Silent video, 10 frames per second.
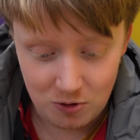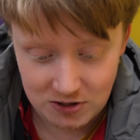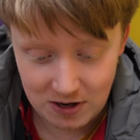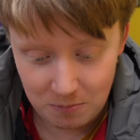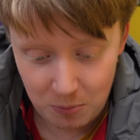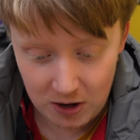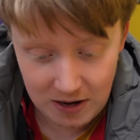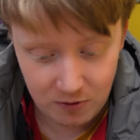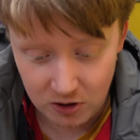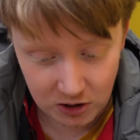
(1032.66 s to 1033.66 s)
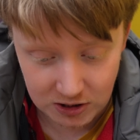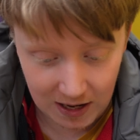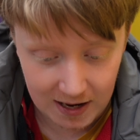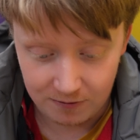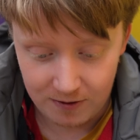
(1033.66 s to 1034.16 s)
But even the
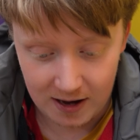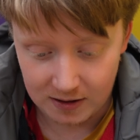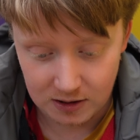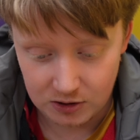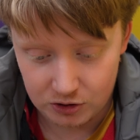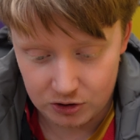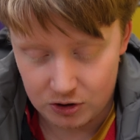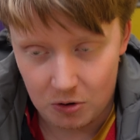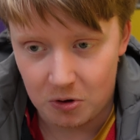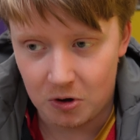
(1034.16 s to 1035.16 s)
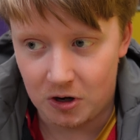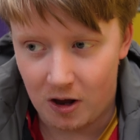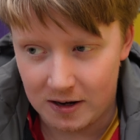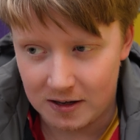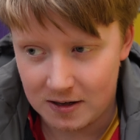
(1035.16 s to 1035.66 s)
delay effect is just so good.
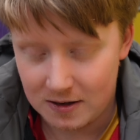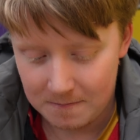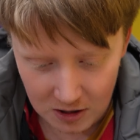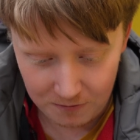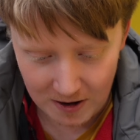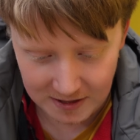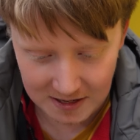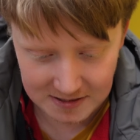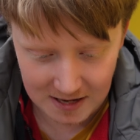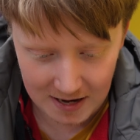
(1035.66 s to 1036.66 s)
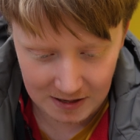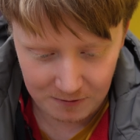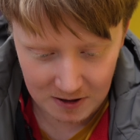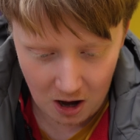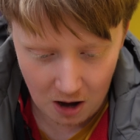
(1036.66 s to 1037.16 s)
Like the fact that it's
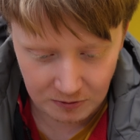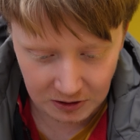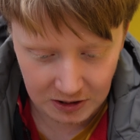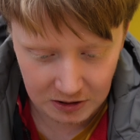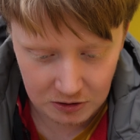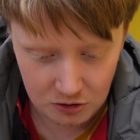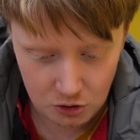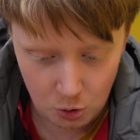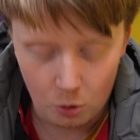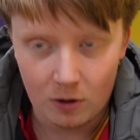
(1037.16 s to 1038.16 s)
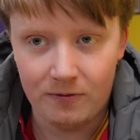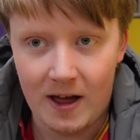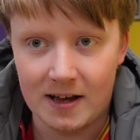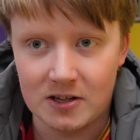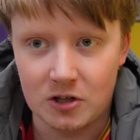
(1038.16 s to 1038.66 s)
anything other than your
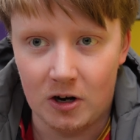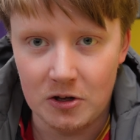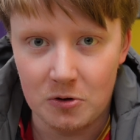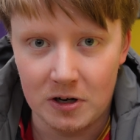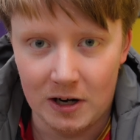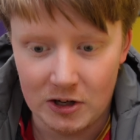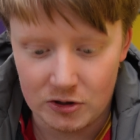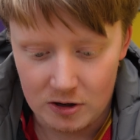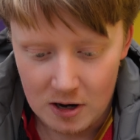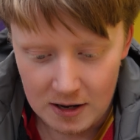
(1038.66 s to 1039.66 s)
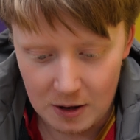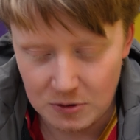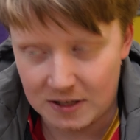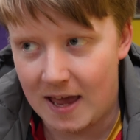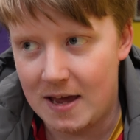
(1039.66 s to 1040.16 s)
effects, like you can there was
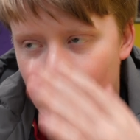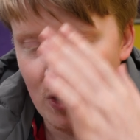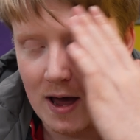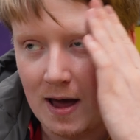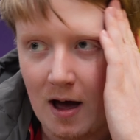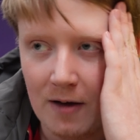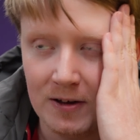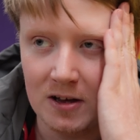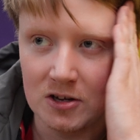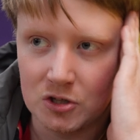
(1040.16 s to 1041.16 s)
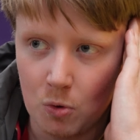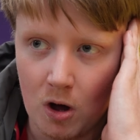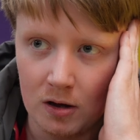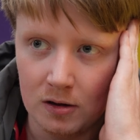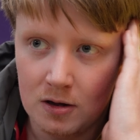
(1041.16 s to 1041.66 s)
a game where I think I
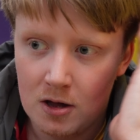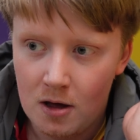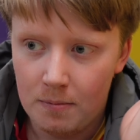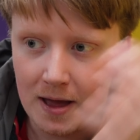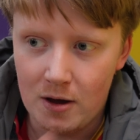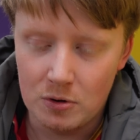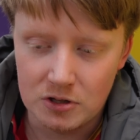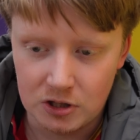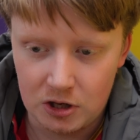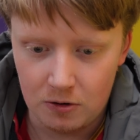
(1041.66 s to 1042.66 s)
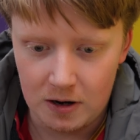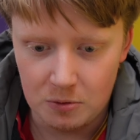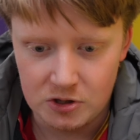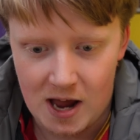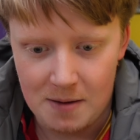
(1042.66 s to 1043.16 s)
swung Pale with security
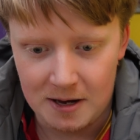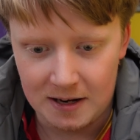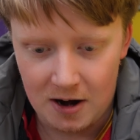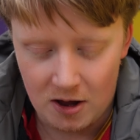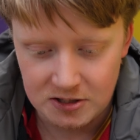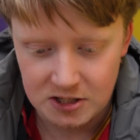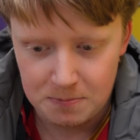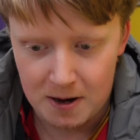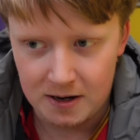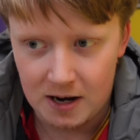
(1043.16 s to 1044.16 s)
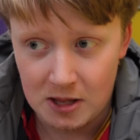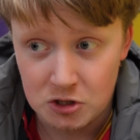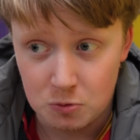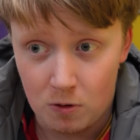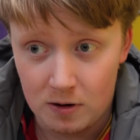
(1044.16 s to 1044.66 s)
with jamming and then unsuspended. Then
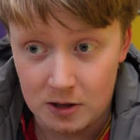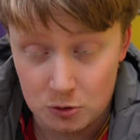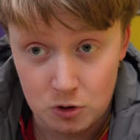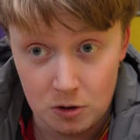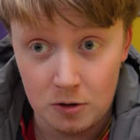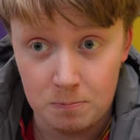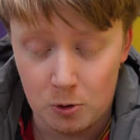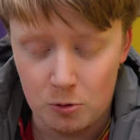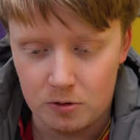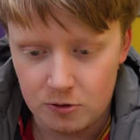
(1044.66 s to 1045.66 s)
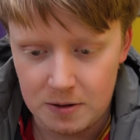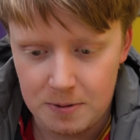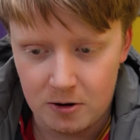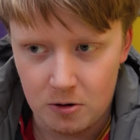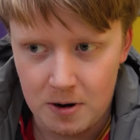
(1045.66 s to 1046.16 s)
this was the blue-green
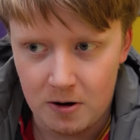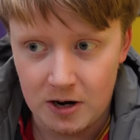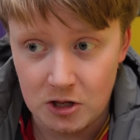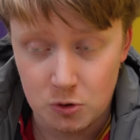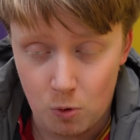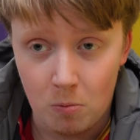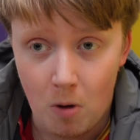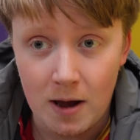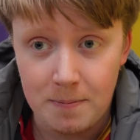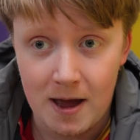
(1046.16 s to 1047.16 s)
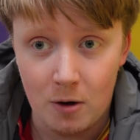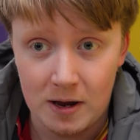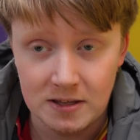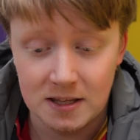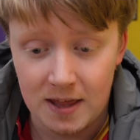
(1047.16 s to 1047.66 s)
Imperial Mirror, and then swung my Pale
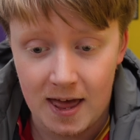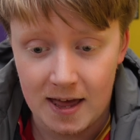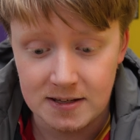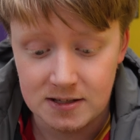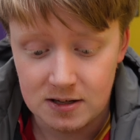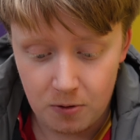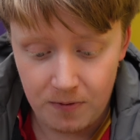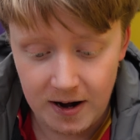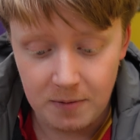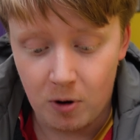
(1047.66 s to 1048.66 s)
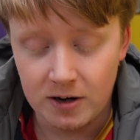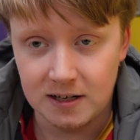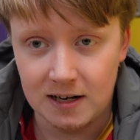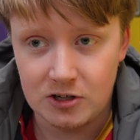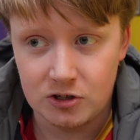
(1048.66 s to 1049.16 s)
into theirs, prevented my
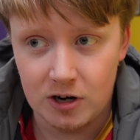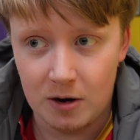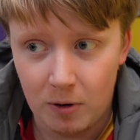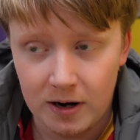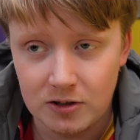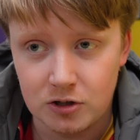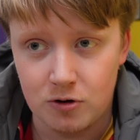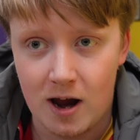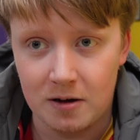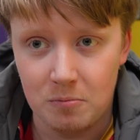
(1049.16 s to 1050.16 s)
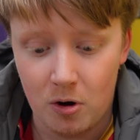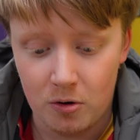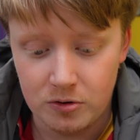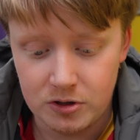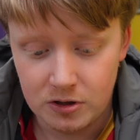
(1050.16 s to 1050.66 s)
deletion, and went into Dragon
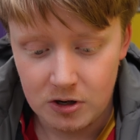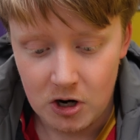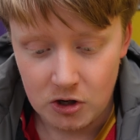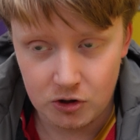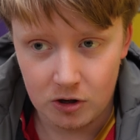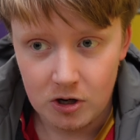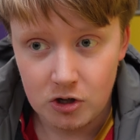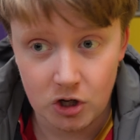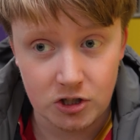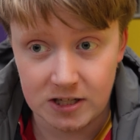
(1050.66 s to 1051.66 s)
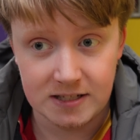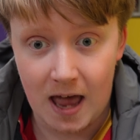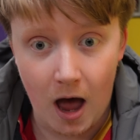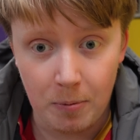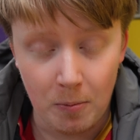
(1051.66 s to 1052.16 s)
mode just to set
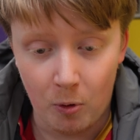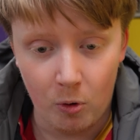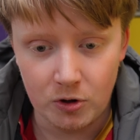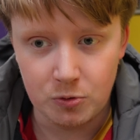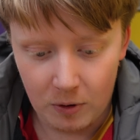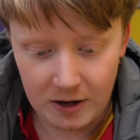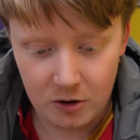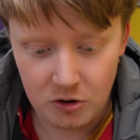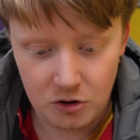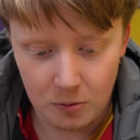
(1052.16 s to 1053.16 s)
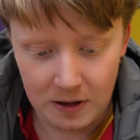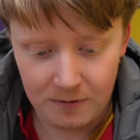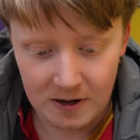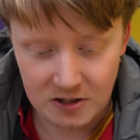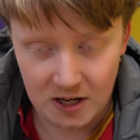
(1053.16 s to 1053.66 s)
up a board where they couldn't do
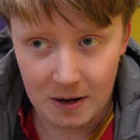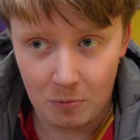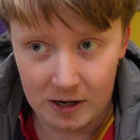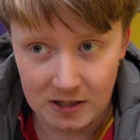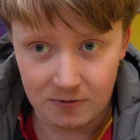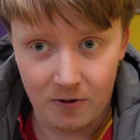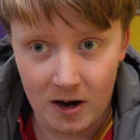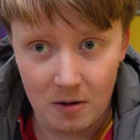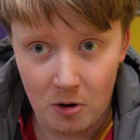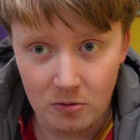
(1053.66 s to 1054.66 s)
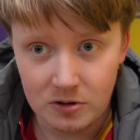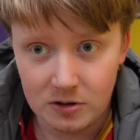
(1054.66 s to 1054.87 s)
anything because I then went into fighter mode.